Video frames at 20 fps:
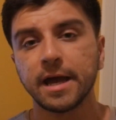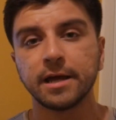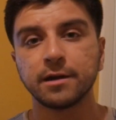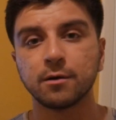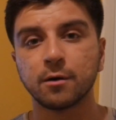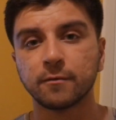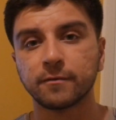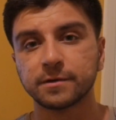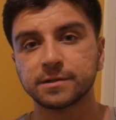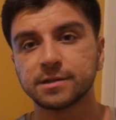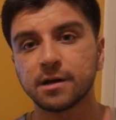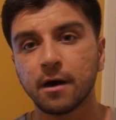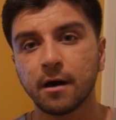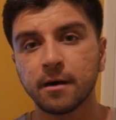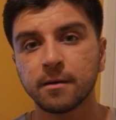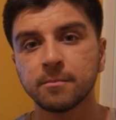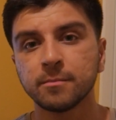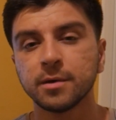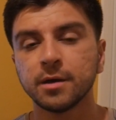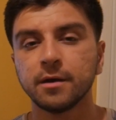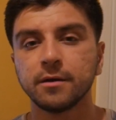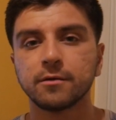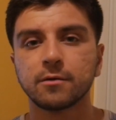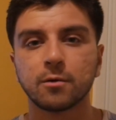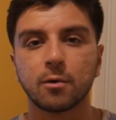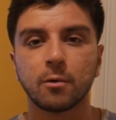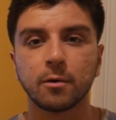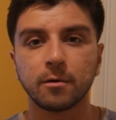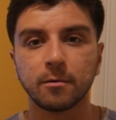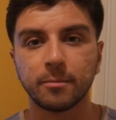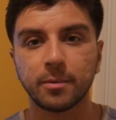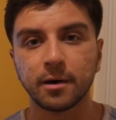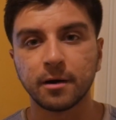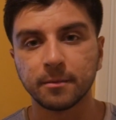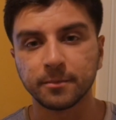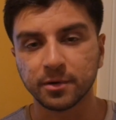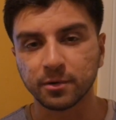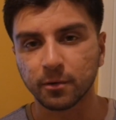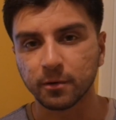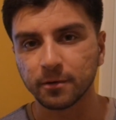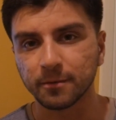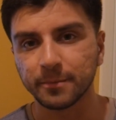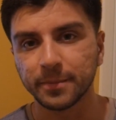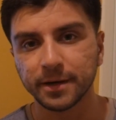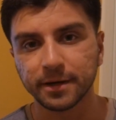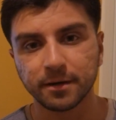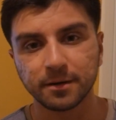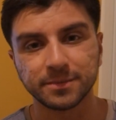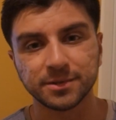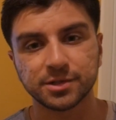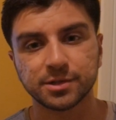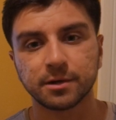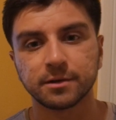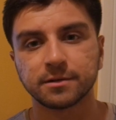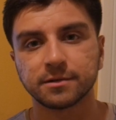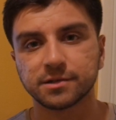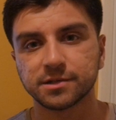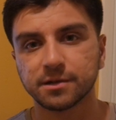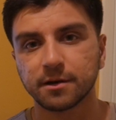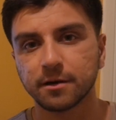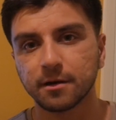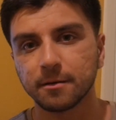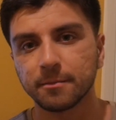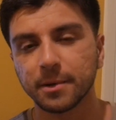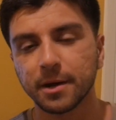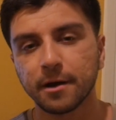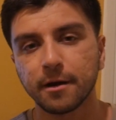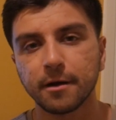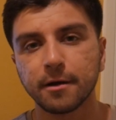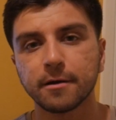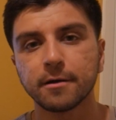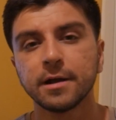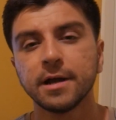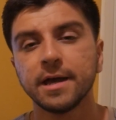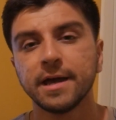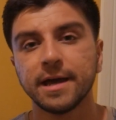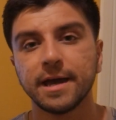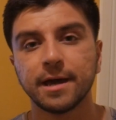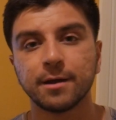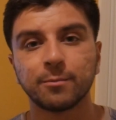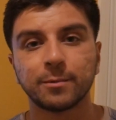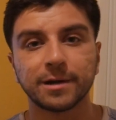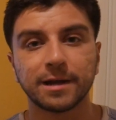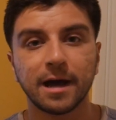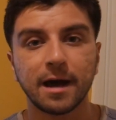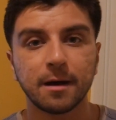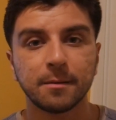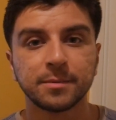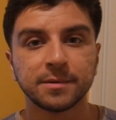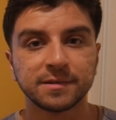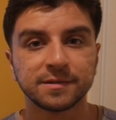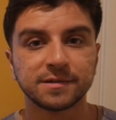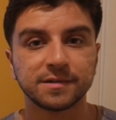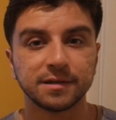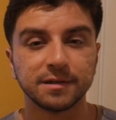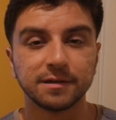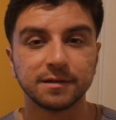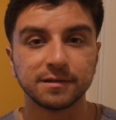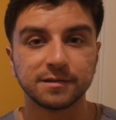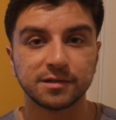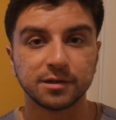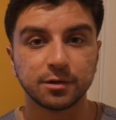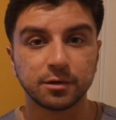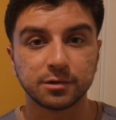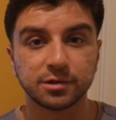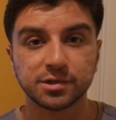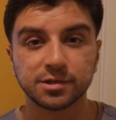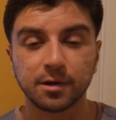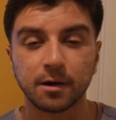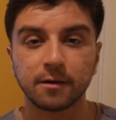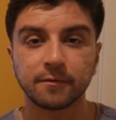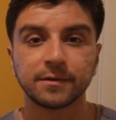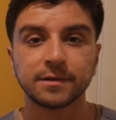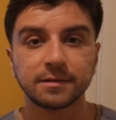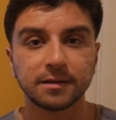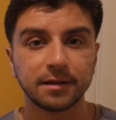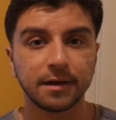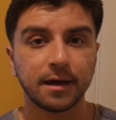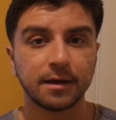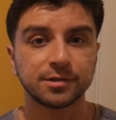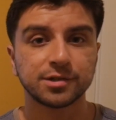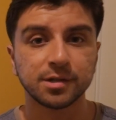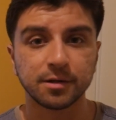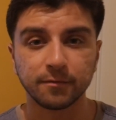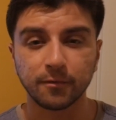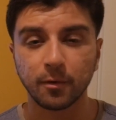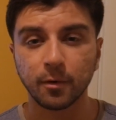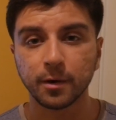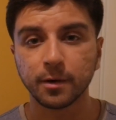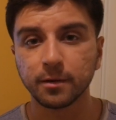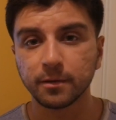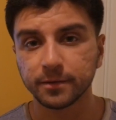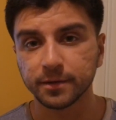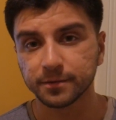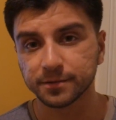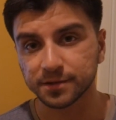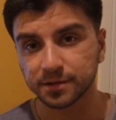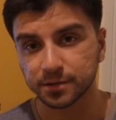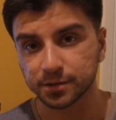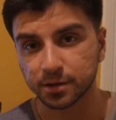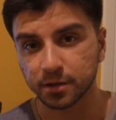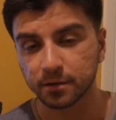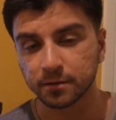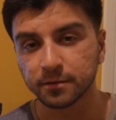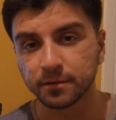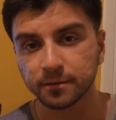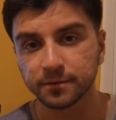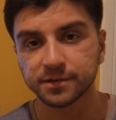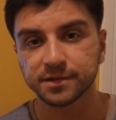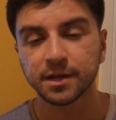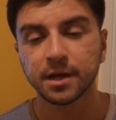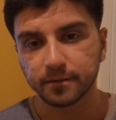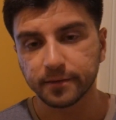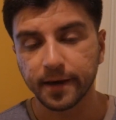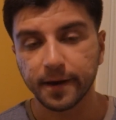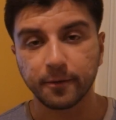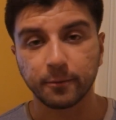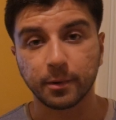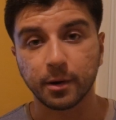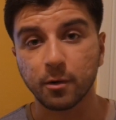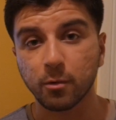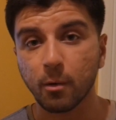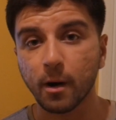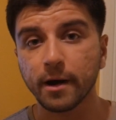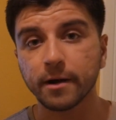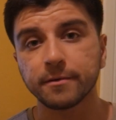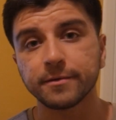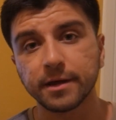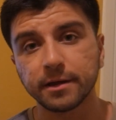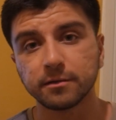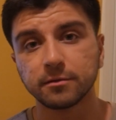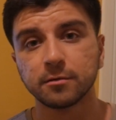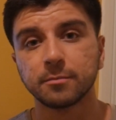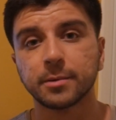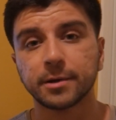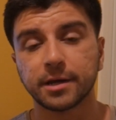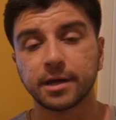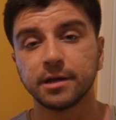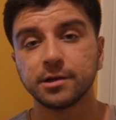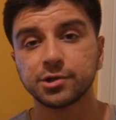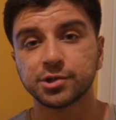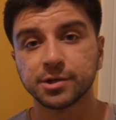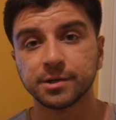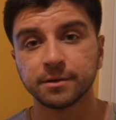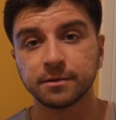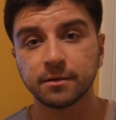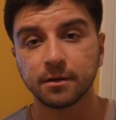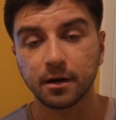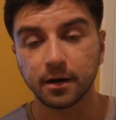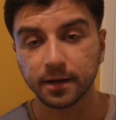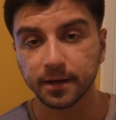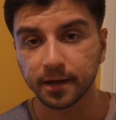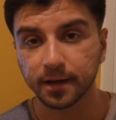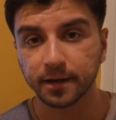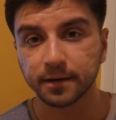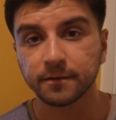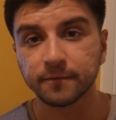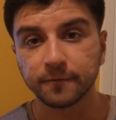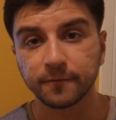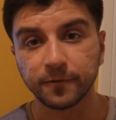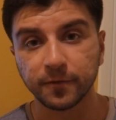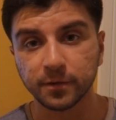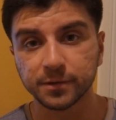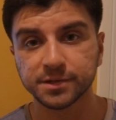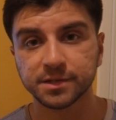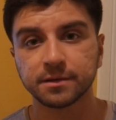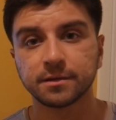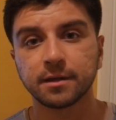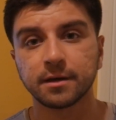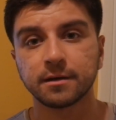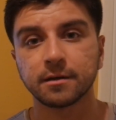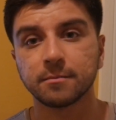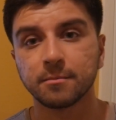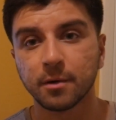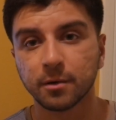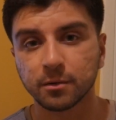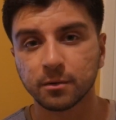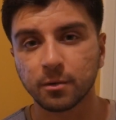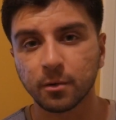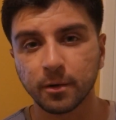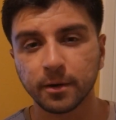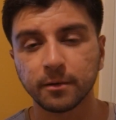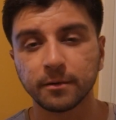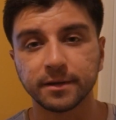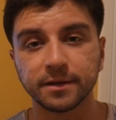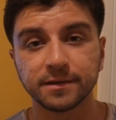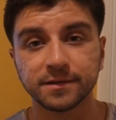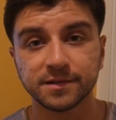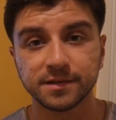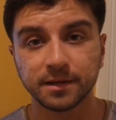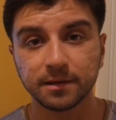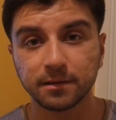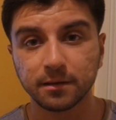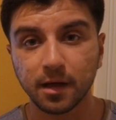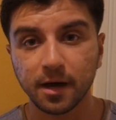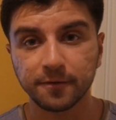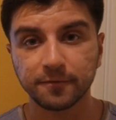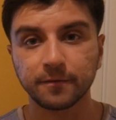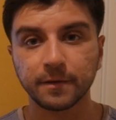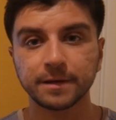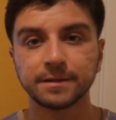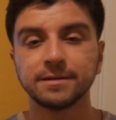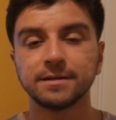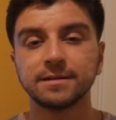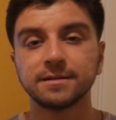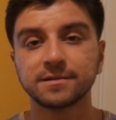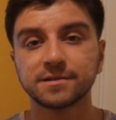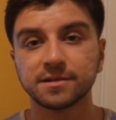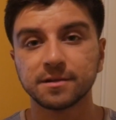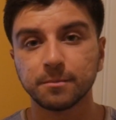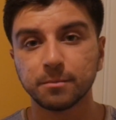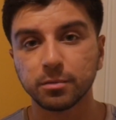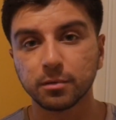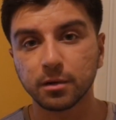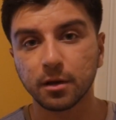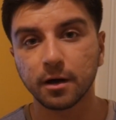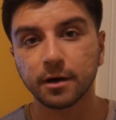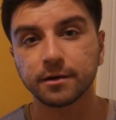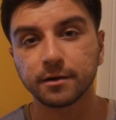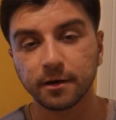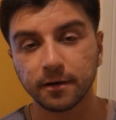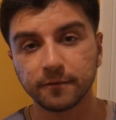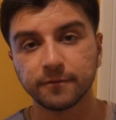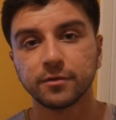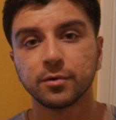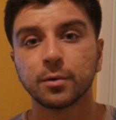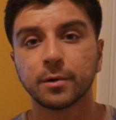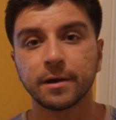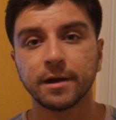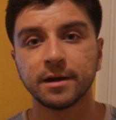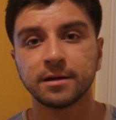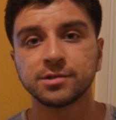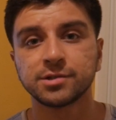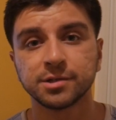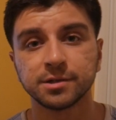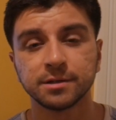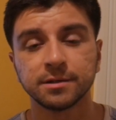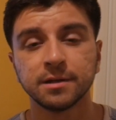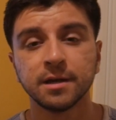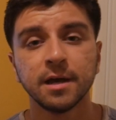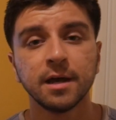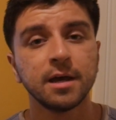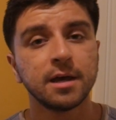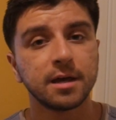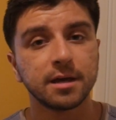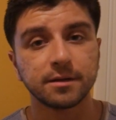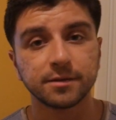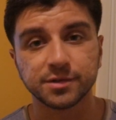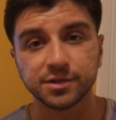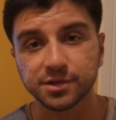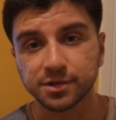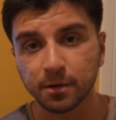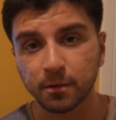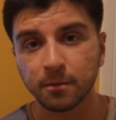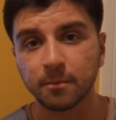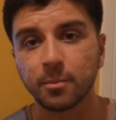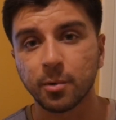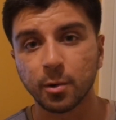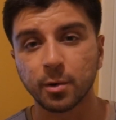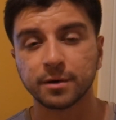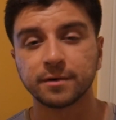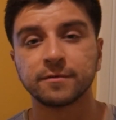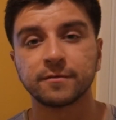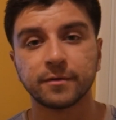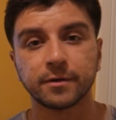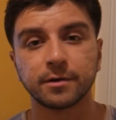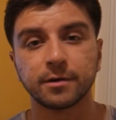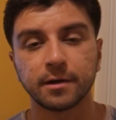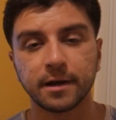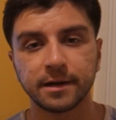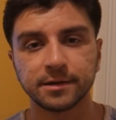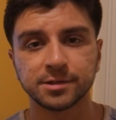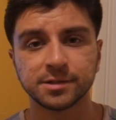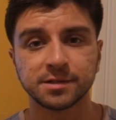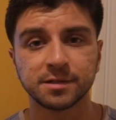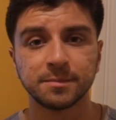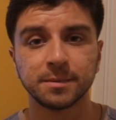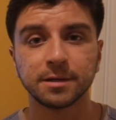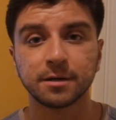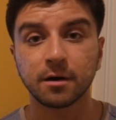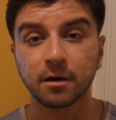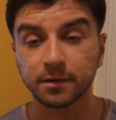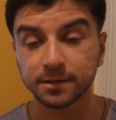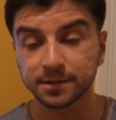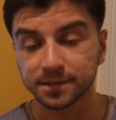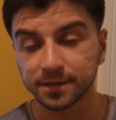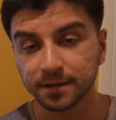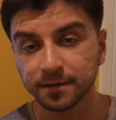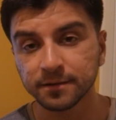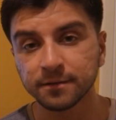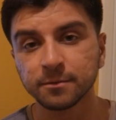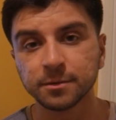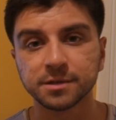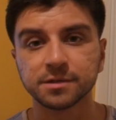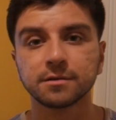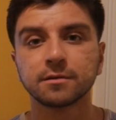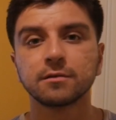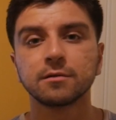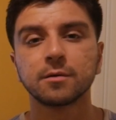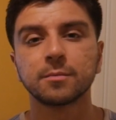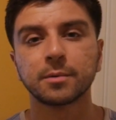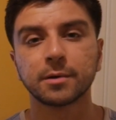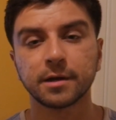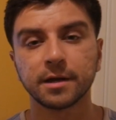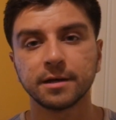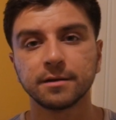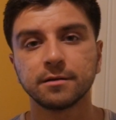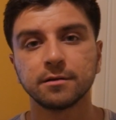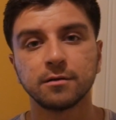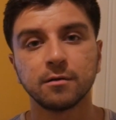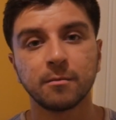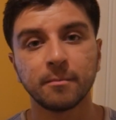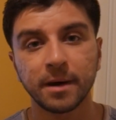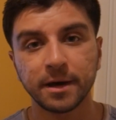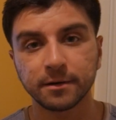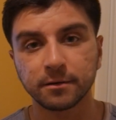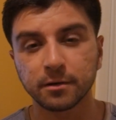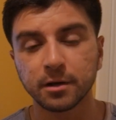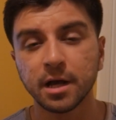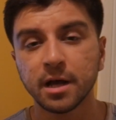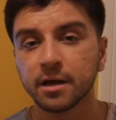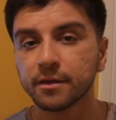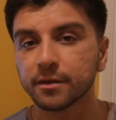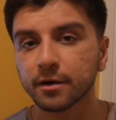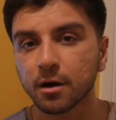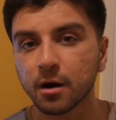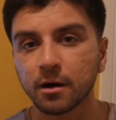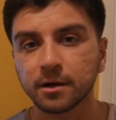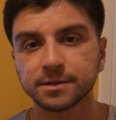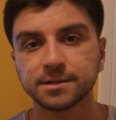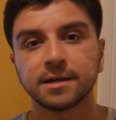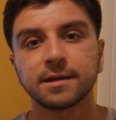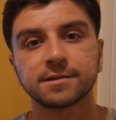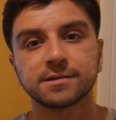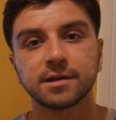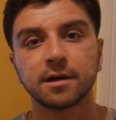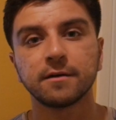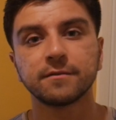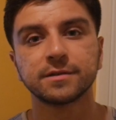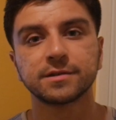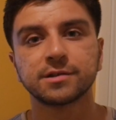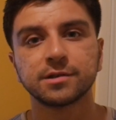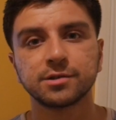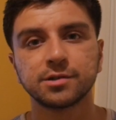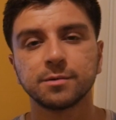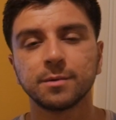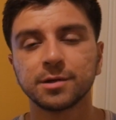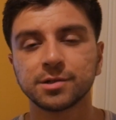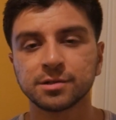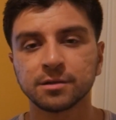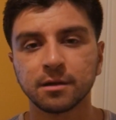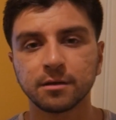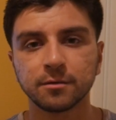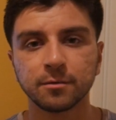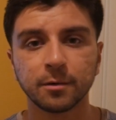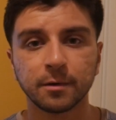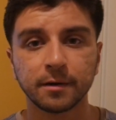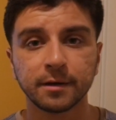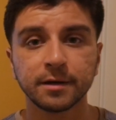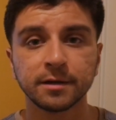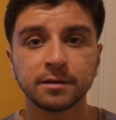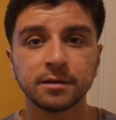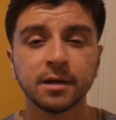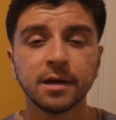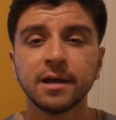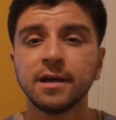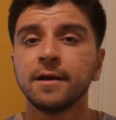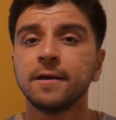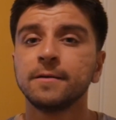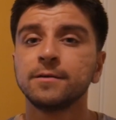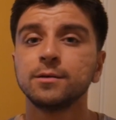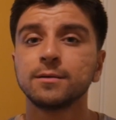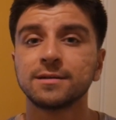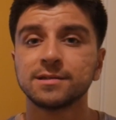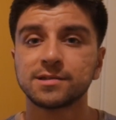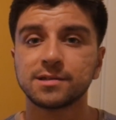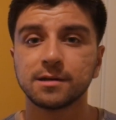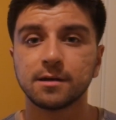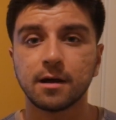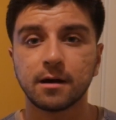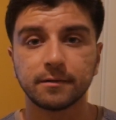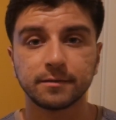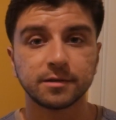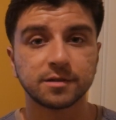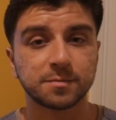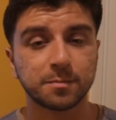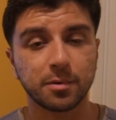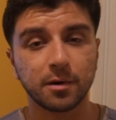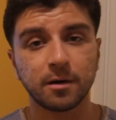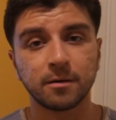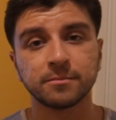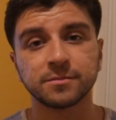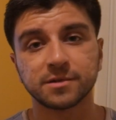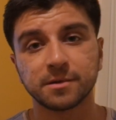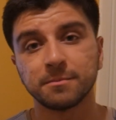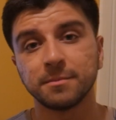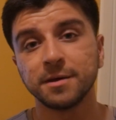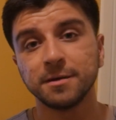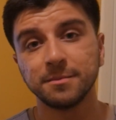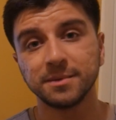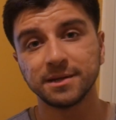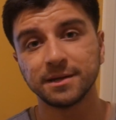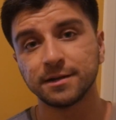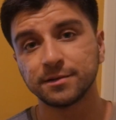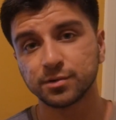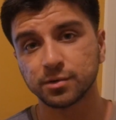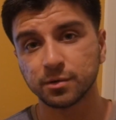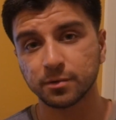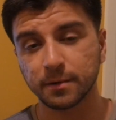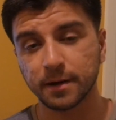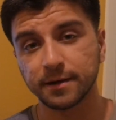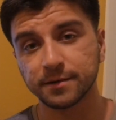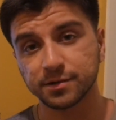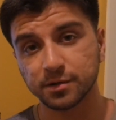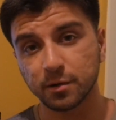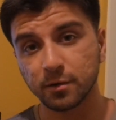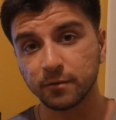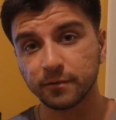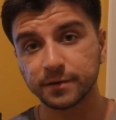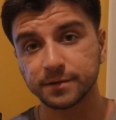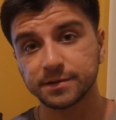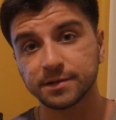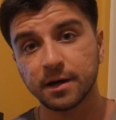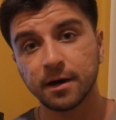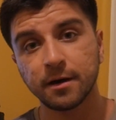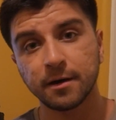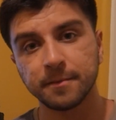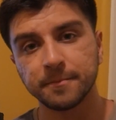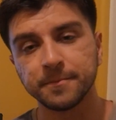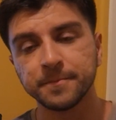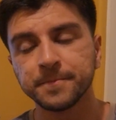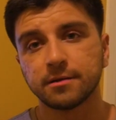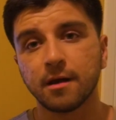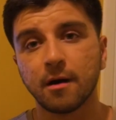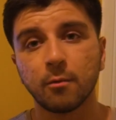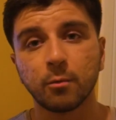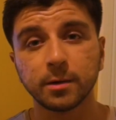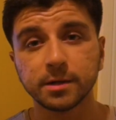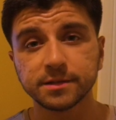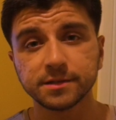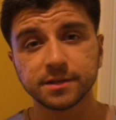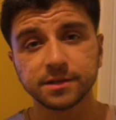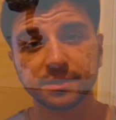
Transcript: and over time your oil pump, your oil pickup is starting to suck up air, and what happens is you're starving the engine of oil. Those internals that require that lubrication, again, full synthetic motor oil is the lifeline, it is the blood of your engine. It is so important for your engine to be continuously lubricated no matter the context of the situation that you are in. You can see how these problems may begin to arise over time. Now, what is